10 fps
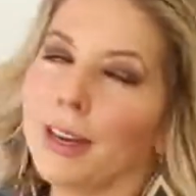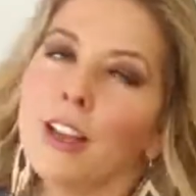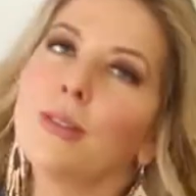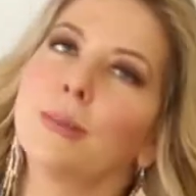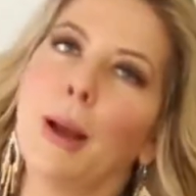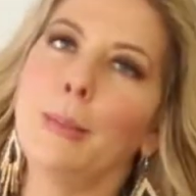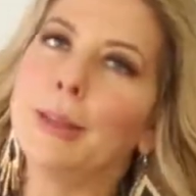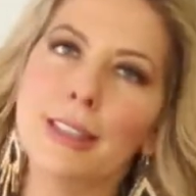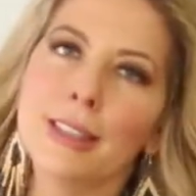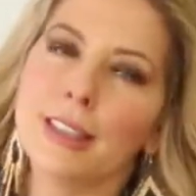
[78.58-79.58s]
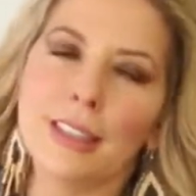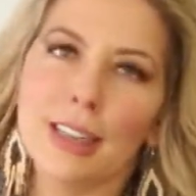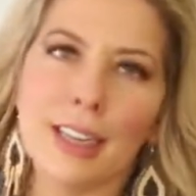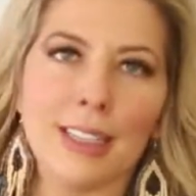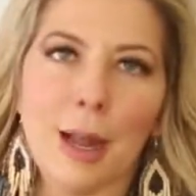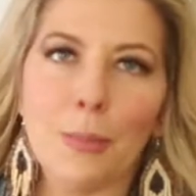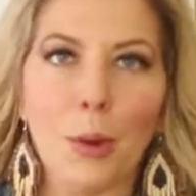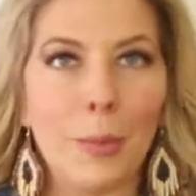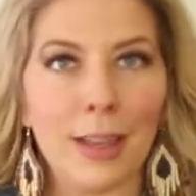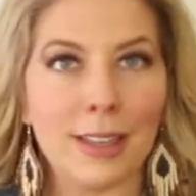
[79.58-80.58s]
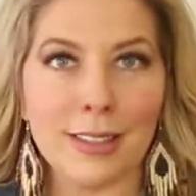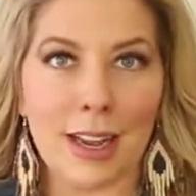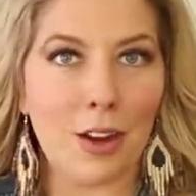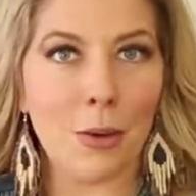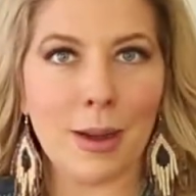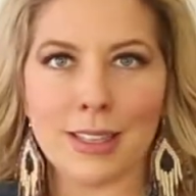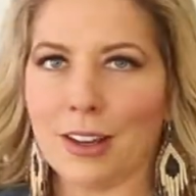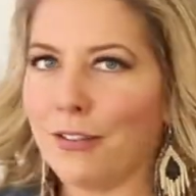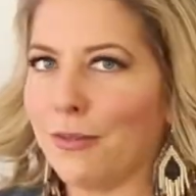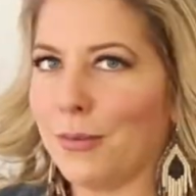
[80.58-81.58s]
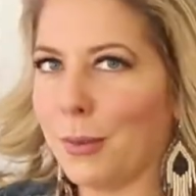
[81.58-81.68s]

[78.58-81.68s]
to use my business as an example because I know myself the